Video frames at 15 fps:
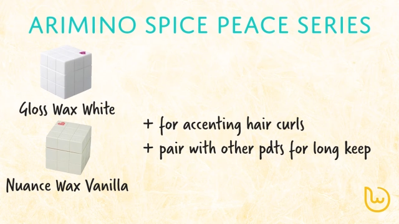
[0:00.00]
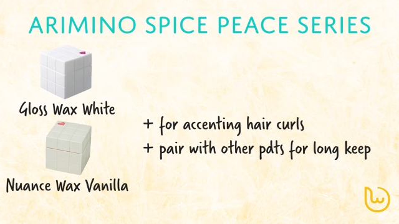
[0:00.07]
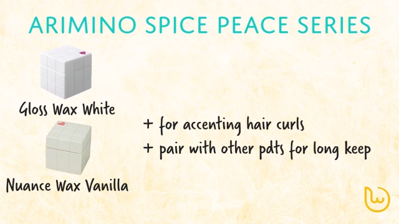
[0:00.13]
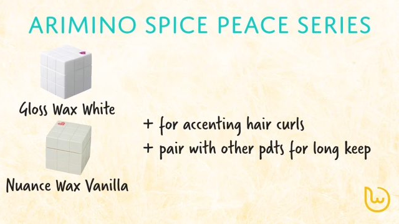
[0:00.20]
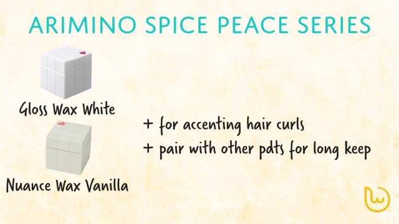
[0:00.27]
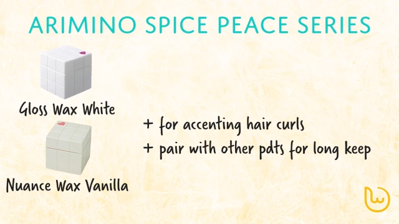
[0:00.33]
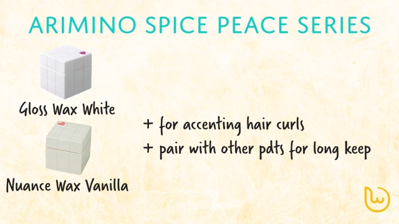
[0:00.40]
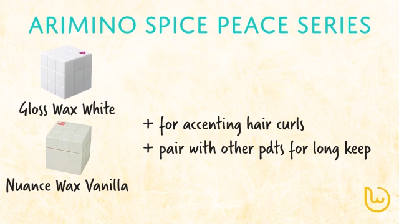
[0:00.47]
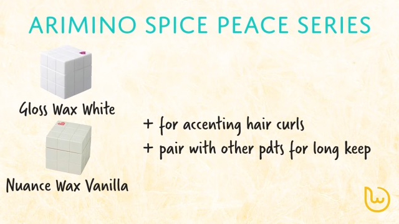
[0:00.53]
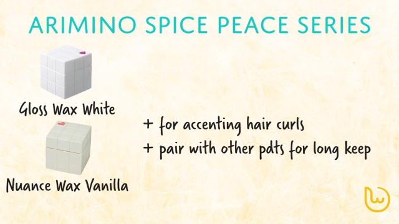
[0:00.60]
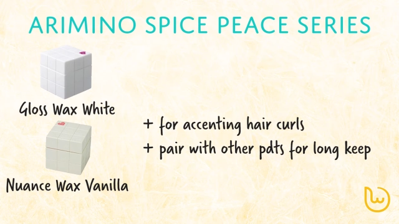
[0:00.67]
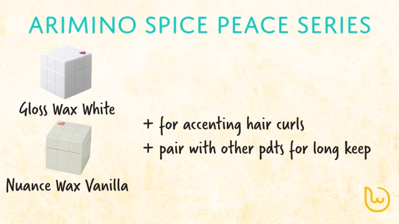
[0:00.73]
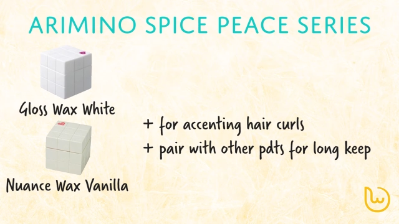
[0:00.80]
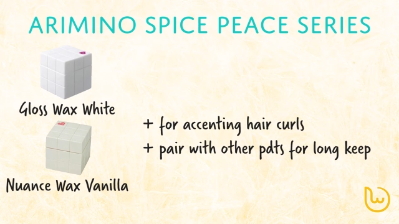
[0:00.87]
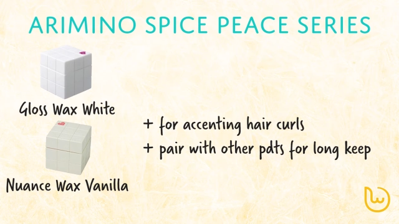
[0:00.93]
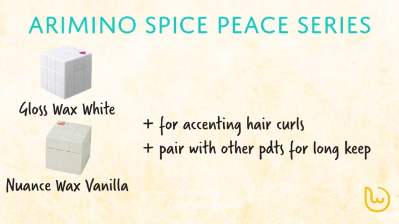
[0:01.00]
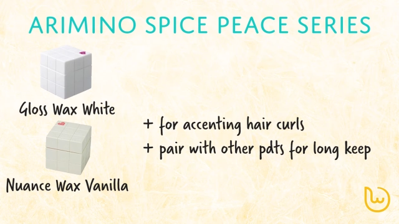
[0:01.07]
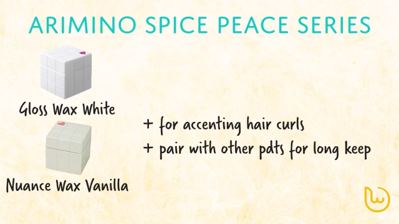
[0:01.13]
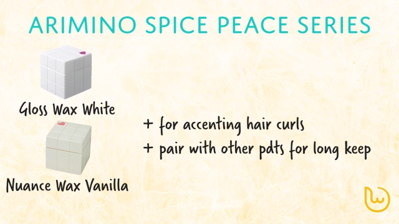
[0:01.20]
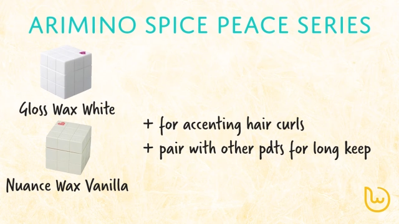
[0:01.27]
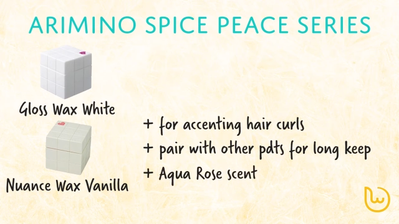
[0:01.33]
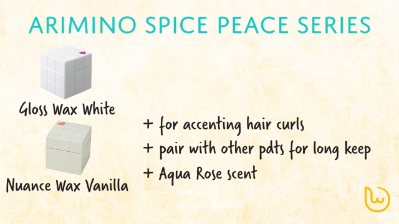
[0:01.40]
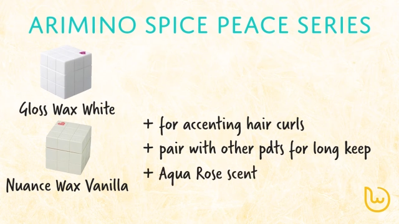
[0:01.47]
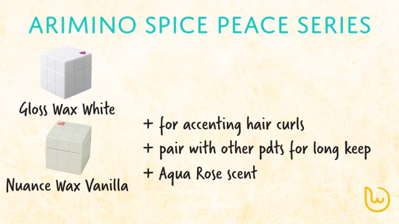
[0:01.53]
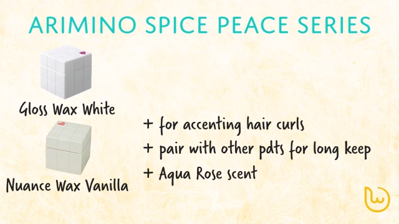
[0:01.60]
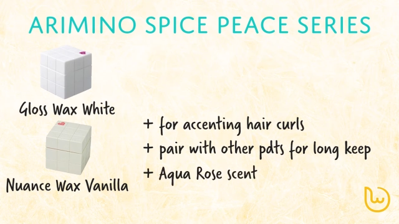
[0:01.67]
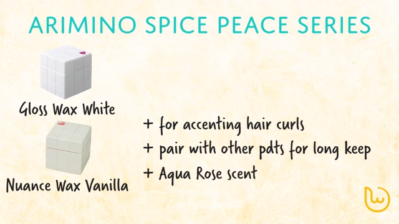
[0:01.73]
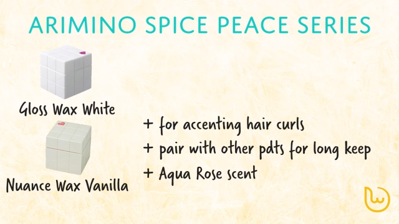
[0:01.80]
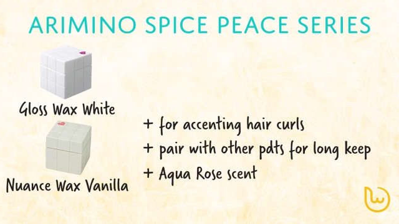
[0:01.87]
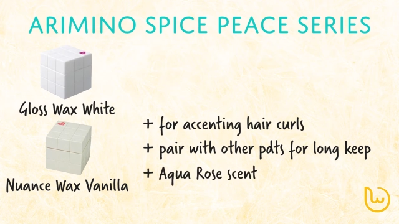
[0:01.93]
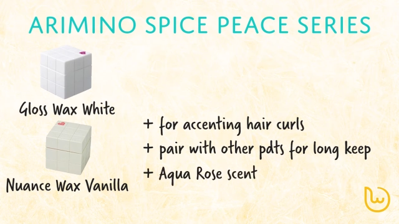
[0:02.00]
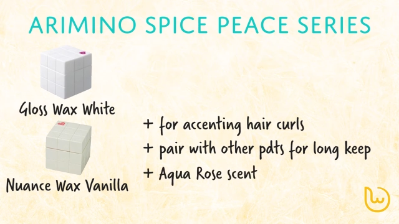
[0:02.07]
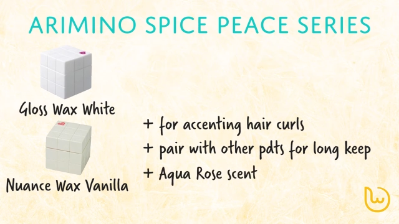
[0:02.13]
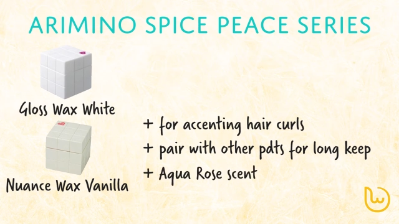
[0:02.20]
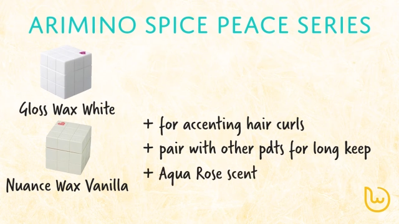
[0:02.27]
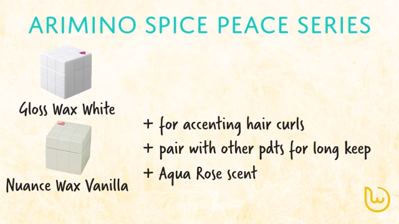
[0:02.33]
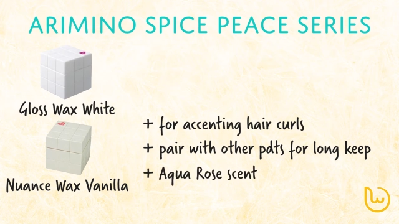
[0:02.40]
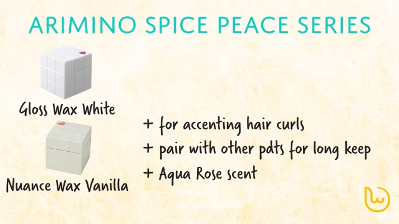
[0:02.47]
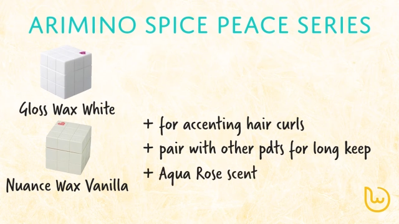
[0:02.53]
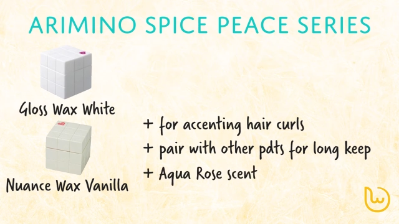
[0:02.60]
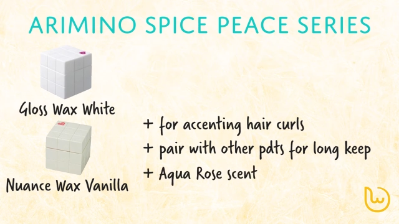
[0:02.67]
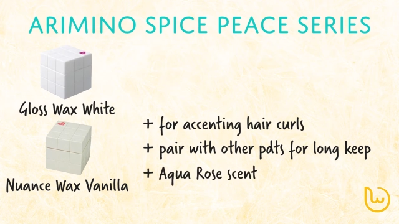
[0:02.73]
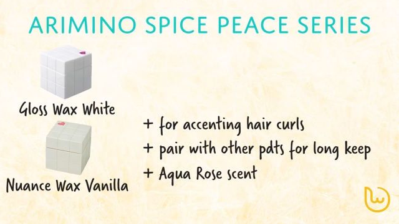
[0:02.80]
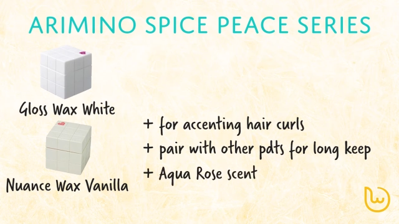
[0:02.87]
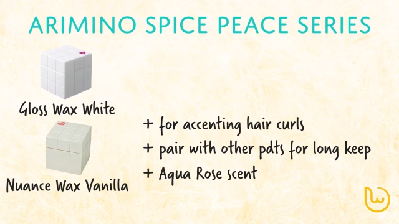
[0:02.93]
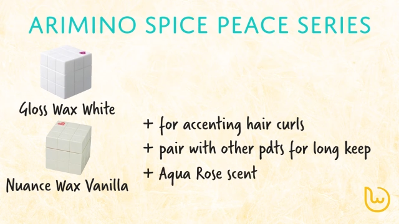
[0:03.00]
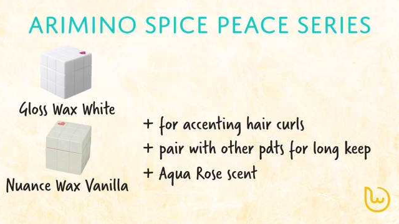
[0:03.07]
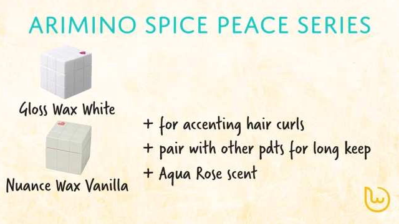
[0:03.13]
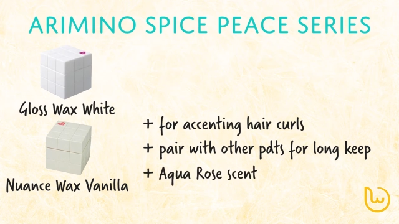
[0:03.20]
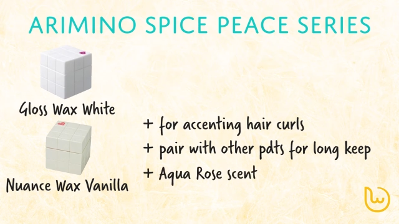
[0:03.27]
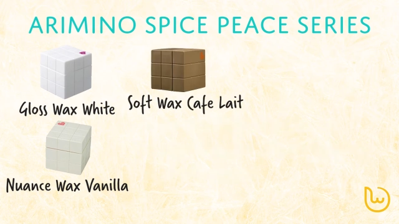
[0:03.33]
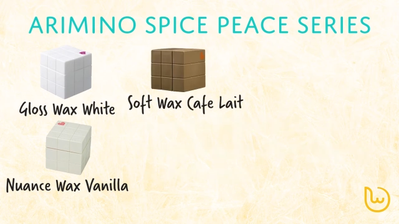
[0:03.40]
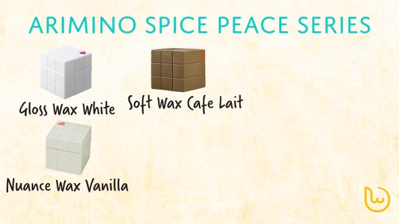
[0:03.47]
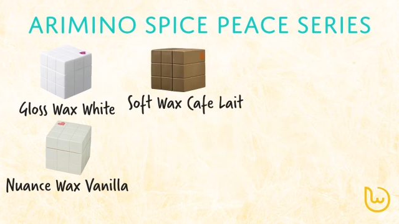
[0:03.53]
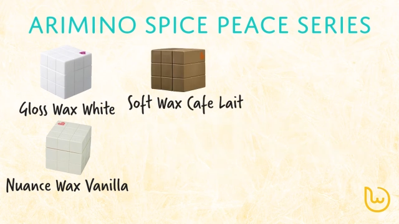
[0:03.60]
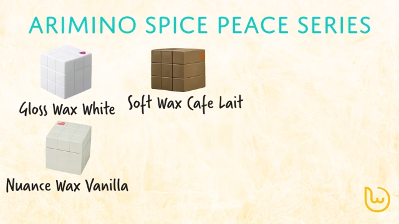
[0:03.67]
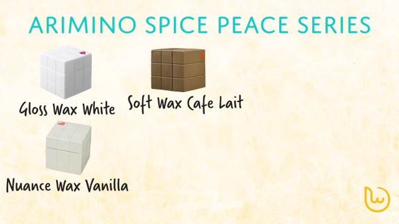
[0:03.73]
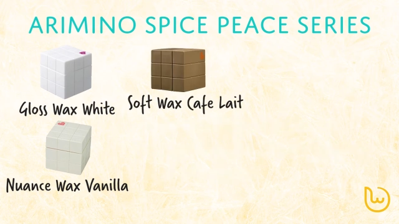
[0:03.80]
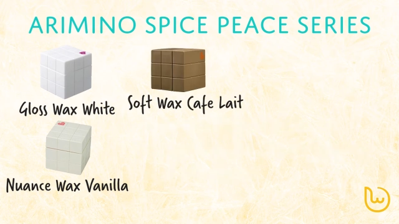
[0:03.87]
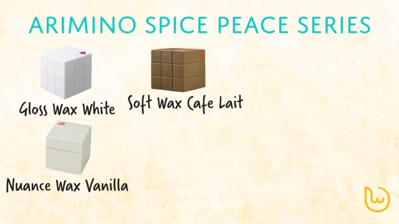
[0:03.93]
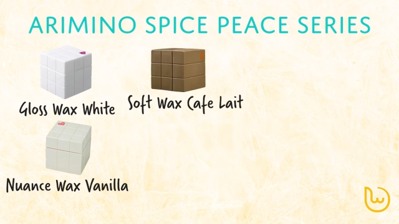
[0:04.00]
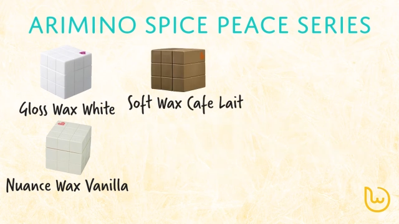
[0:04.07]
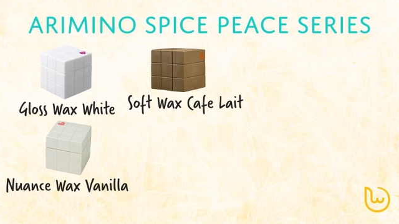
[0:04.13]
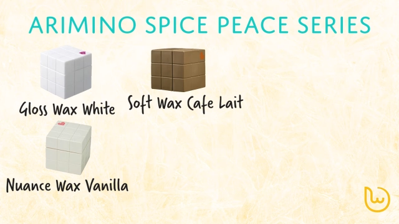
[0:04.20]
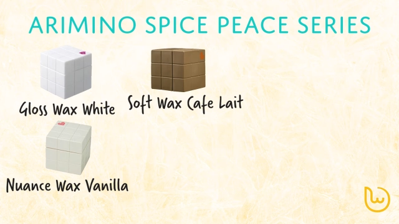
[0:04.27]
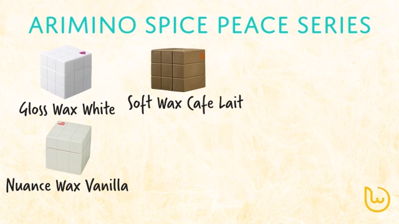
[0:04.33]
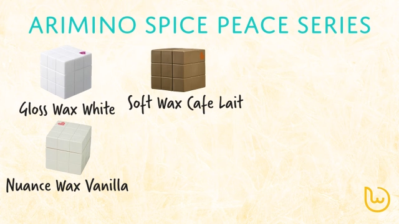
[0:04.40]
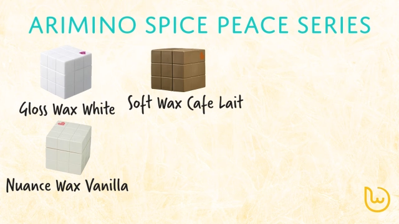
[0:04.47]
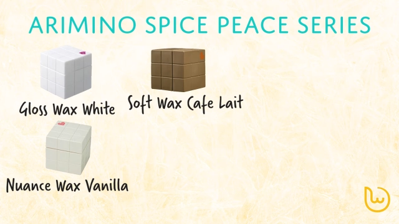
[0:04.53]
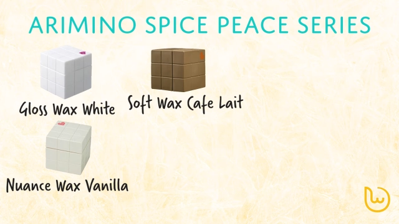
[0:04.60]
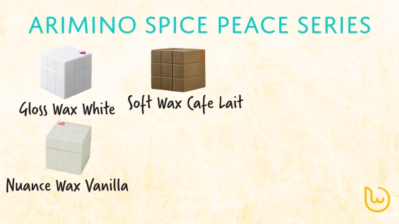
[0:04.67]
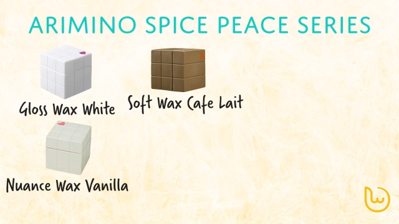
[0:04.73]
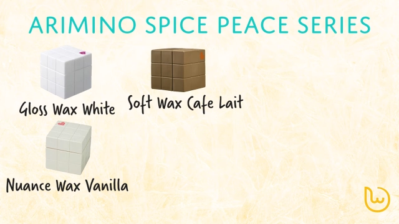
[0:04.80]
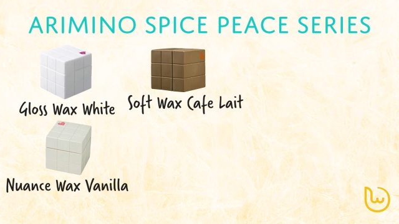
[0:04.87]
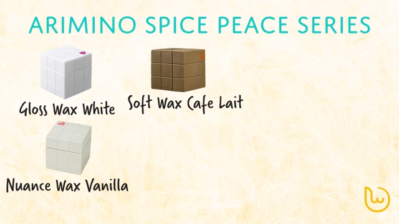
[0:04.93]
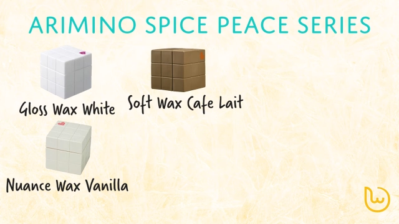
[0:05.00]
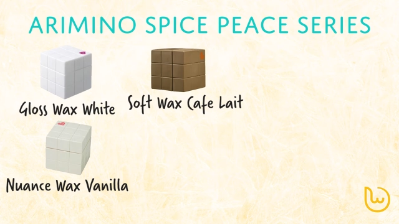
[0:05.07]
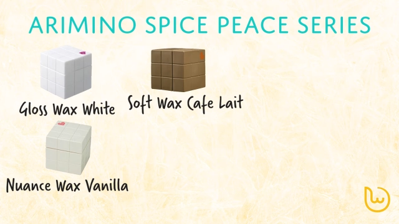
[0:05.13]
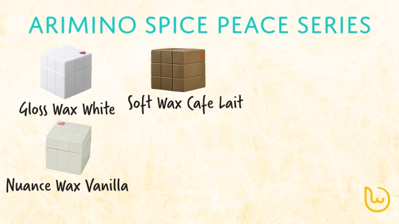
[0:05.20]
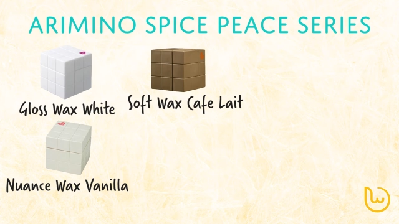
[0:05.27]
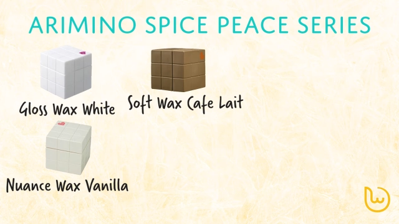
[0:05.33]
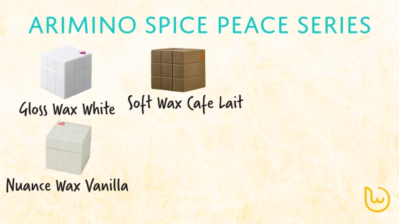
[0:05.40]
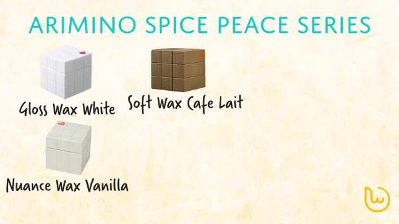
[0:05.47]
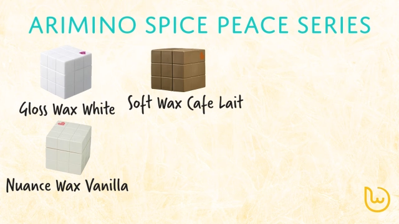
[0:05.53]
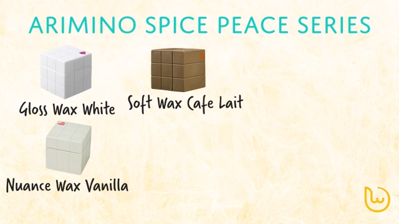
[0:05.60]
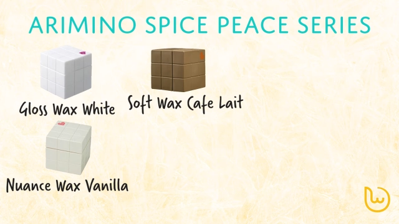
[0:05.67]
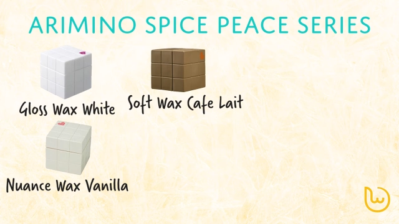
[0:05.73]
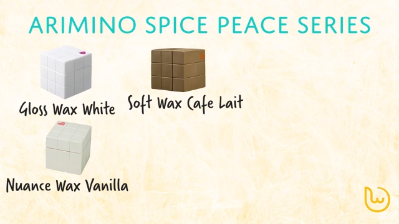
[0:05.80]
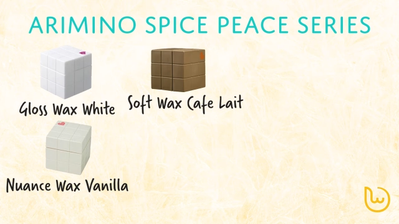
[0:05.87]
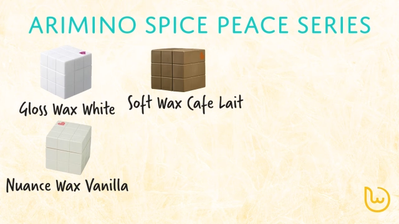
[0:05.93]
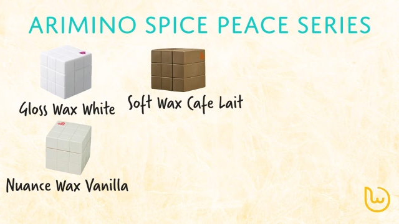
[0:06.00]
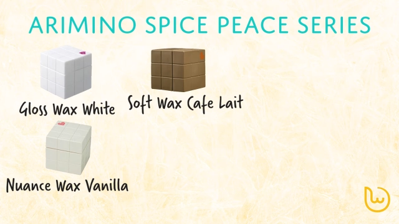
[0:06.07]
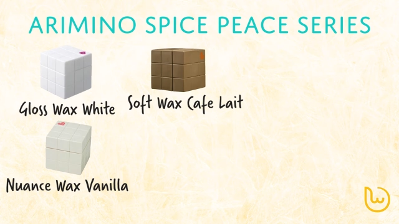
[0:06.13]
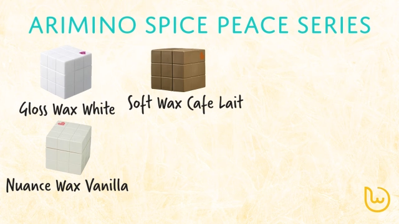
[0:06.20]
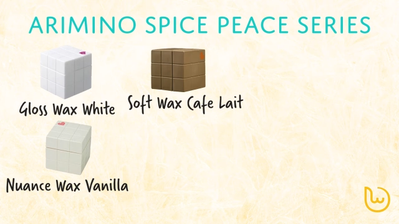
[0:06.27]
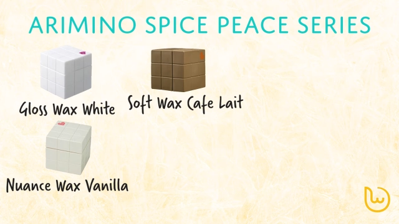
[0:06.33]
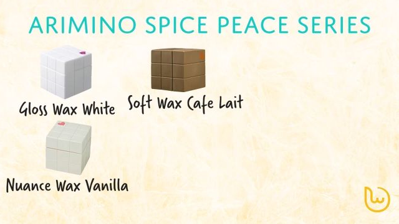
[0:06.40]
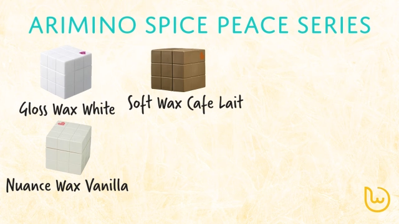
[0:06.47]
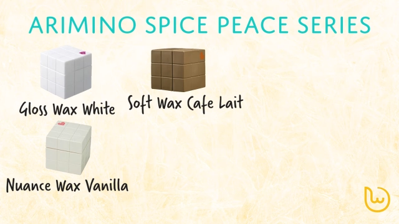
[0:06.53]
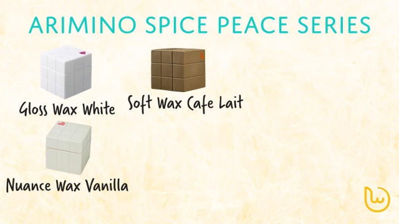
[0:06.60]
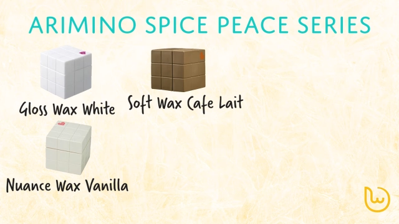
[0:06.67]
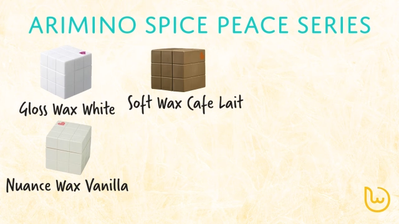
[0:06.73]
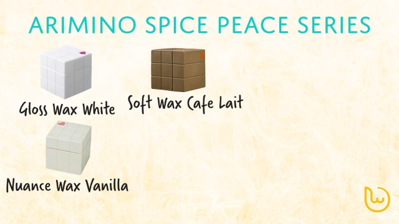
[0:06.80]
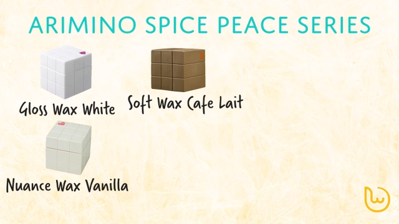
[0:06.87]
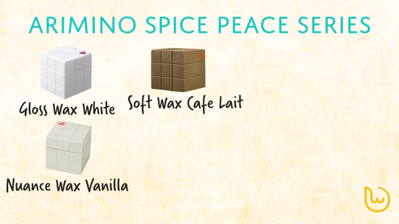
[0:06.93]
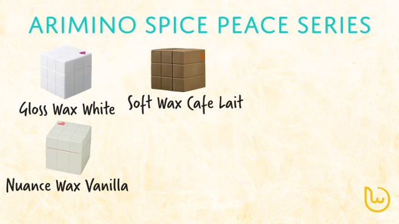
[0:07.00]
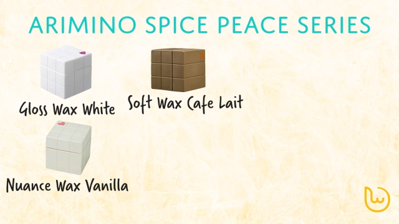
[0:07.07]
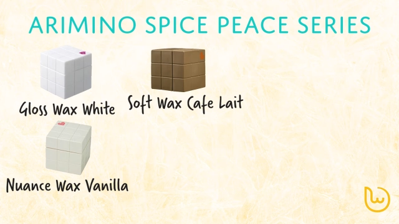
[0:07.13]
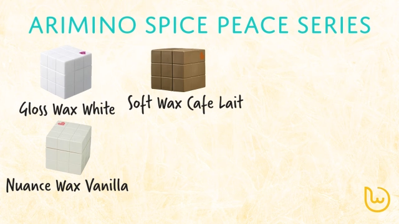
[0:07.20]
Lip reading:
No face is visible, so there are no lips to read.